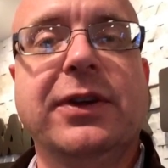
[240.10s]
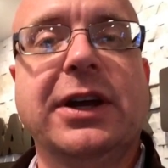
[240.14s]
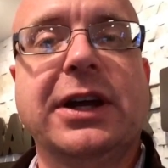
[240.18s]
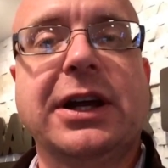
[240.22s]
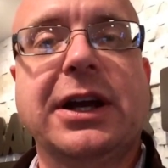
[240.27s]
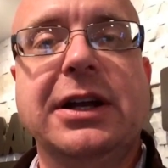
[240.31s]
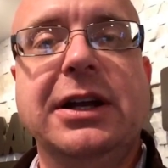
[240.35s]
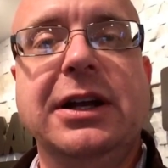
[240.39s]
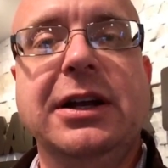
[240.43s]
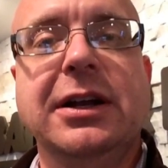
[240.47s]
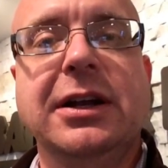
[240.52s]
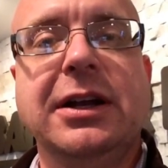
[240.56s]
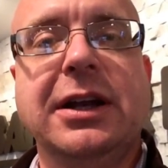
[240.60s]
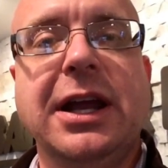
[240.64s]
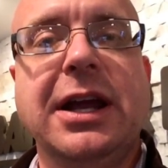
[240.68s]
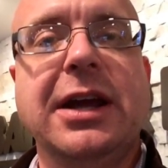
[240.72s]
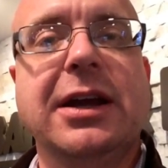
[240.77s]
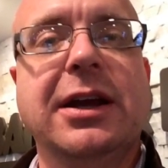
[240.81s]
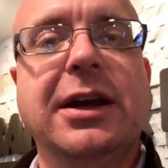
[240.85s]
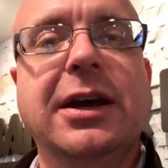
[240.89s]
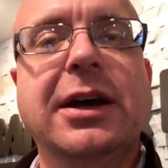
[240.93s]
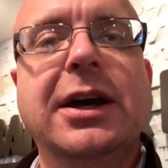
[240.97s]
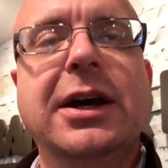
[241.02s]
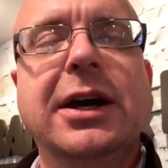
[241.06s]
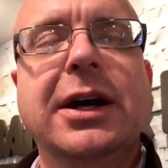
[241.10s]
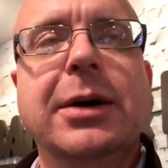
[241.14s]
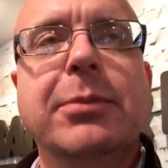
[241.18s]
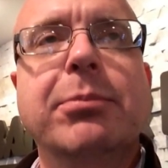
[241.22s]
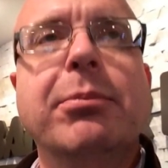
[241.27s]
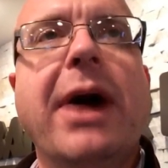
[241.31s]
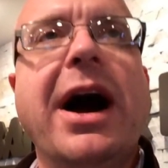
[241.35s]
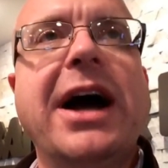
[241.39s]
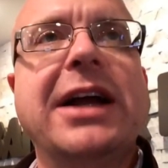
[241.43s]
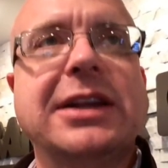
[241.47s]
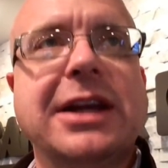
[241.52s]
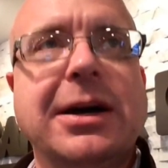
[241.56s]
like I need to take
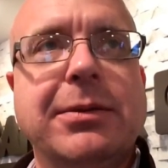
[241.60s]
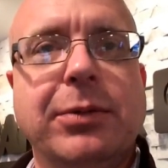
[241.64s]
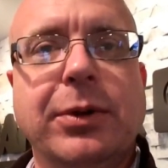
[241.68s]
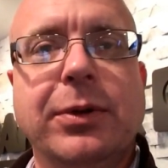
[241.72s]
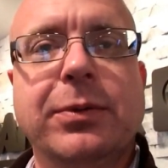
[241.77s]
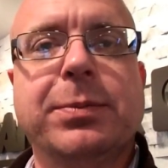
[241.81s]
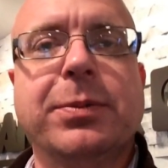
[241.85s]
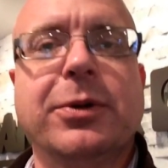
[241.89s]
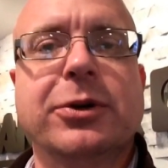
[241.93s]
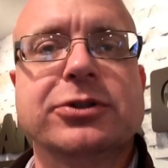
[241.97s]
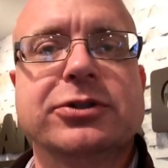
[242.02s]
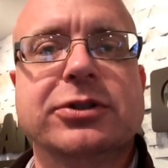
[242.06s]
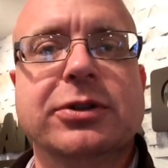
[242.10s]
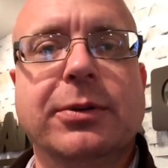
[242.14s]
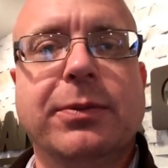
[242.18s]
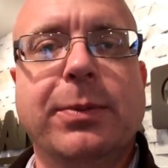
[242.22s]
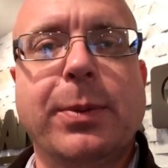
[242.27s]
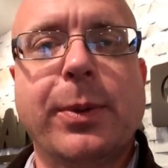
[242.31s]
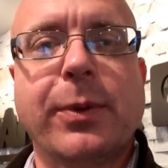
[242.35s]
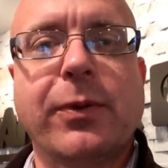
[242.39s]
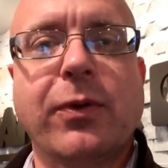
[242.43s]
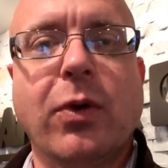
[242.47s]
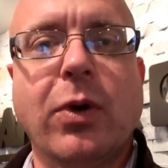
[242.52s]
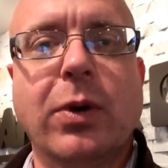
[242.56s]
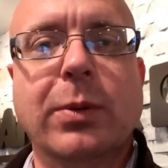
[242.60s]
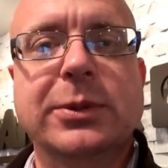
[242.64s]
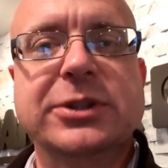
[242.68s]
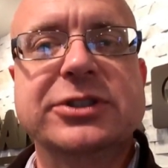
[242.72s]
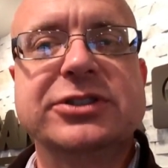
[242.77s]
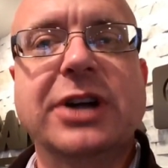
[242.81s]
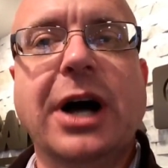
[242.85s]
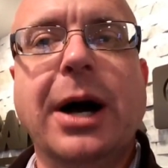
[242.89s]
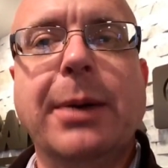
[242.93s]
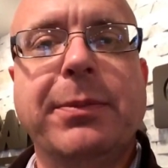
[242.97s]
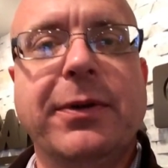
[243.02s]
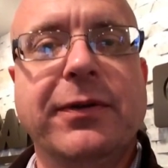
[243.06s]
my level of personal
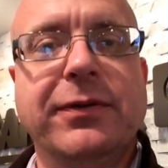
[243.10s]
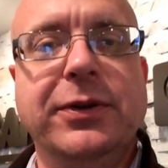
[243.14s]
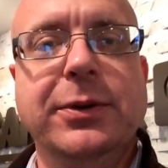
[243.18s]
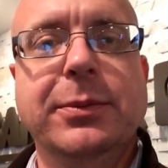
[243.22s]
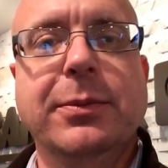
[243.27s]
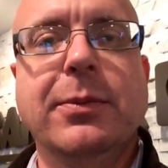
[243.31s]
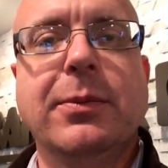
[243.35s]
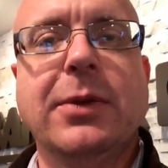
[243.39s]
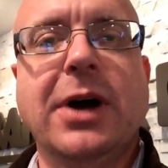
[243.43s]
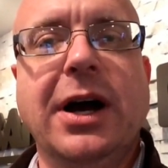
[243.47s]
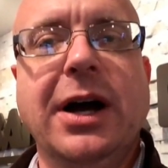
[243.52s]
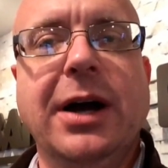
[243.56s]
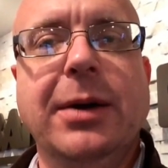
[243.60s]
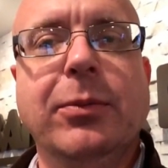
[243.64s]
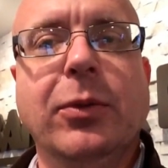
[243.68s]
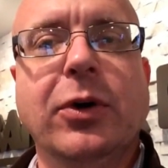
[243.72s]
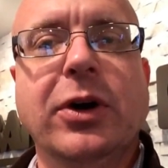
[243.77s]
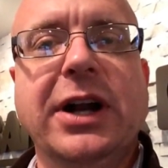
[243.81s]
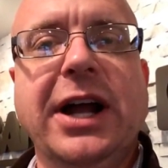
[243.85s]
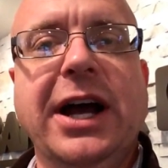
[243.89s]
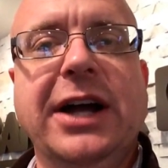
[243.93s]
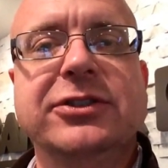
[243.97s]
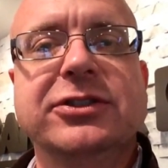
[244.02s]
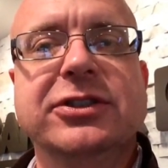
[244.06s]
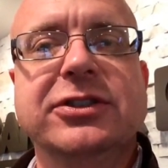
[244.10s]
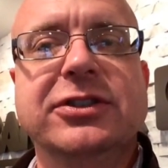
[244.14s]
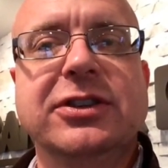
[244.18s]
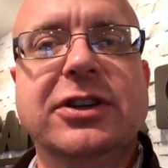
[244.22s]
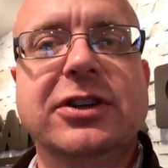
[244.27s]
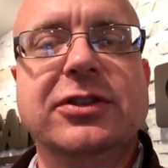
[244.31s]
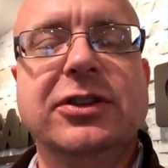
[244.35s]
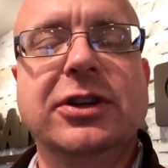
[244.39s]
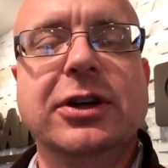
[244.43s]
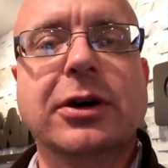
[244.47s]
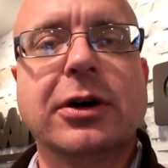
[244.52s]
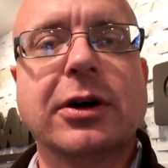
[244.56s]
performance up a few more notches
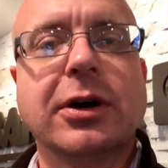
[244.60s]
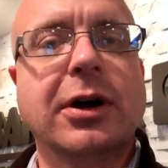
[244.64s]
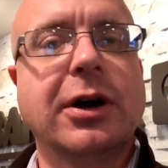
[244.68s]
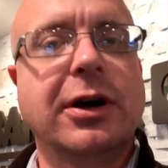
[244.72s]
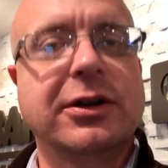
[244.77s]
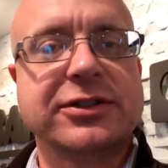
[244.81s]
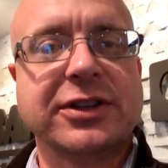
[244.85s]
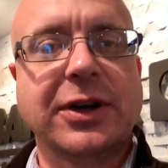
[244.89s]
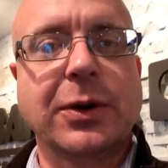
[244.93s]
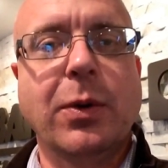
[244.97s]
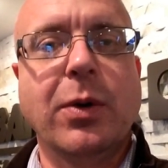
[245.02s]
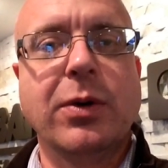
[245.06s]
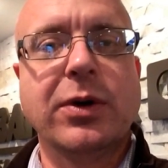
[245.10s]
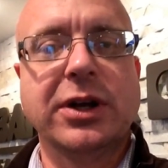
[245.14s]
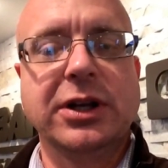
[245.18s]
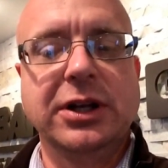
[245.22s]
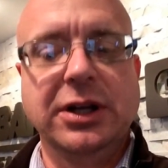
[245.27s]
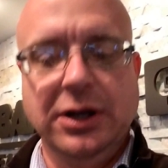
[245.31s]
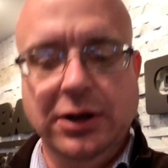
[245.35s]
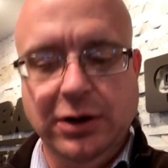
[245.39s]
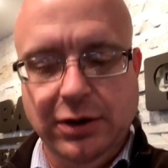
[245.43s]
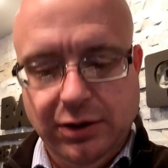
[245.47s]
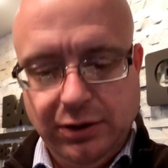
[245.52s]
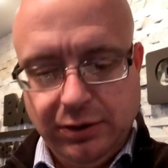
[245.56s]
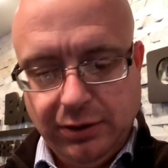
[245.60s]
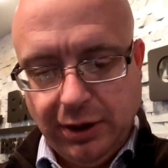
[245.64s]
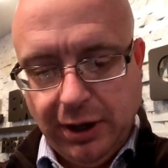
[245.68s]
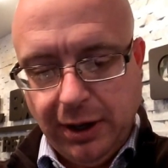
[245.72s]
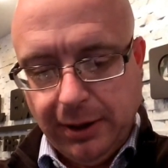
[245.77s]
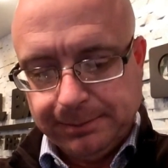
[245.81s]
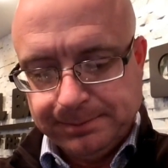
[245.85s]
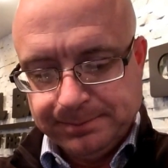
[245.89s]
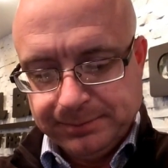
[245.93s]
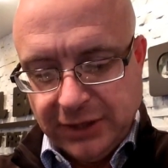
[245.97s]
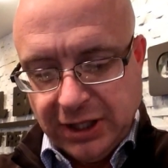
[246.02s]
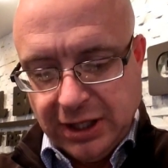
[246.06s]
this year, or else I won't continue to
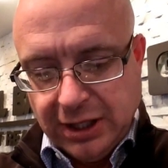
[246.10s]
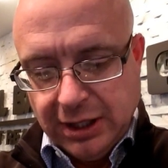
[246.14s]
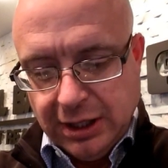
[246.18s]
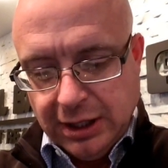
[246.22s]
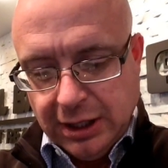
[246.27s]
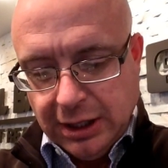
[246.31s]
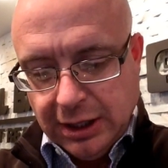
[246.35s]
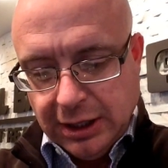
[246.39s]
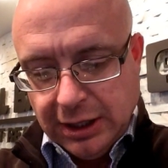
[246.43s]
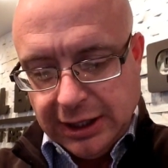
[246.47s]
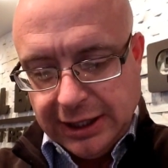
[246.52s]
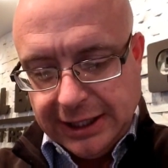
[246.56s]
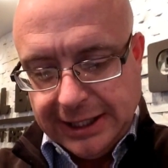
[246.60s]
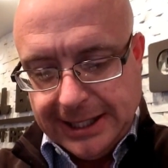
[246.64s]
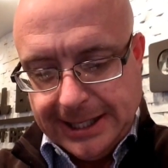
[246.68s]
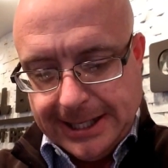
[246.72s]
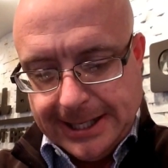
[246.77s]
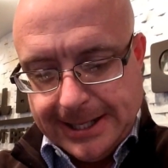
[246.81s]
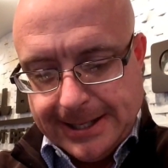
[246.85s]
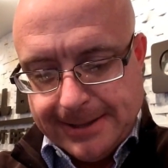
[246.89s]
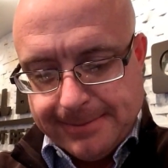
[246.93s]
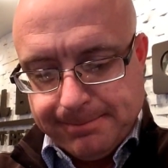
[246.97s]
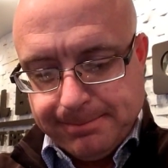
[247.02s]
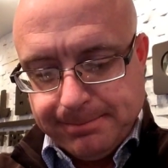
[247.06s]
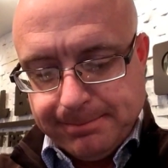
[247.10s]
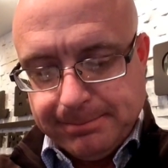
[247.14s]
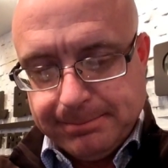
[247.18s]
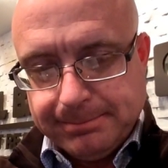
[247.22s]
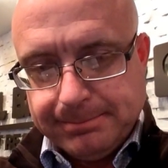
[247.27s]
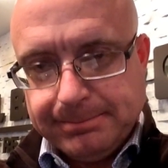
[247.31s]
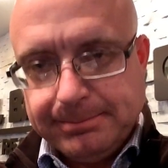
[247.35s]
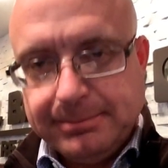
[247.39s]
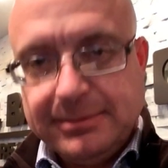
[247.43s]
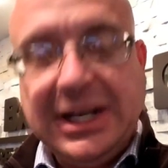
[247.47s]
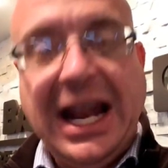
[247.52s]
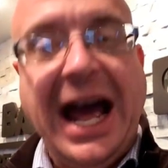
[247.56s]
grow.
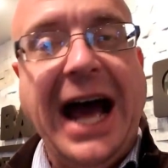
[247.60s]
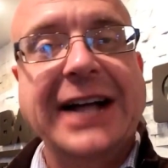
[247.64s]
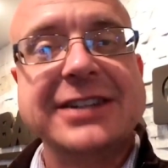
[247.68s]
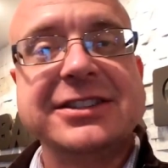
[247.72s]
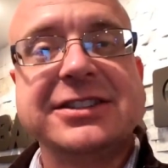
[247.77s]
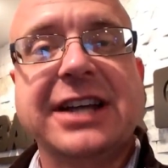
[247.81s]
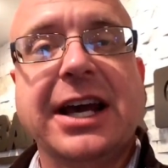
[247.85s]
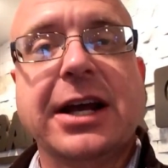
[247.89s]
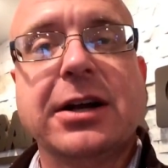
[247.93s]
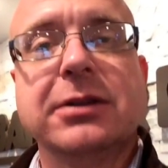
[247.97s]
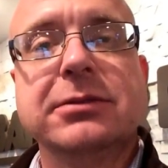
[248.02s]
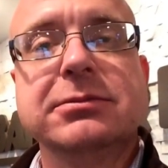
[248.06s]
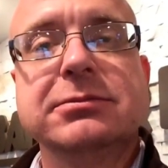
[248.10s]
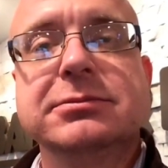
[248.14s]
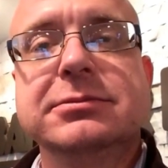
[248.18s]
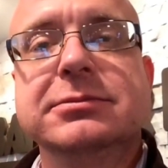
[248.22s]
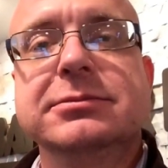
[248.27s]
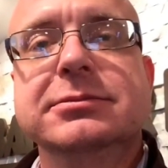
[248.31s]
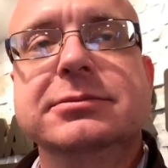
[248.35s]
Not settle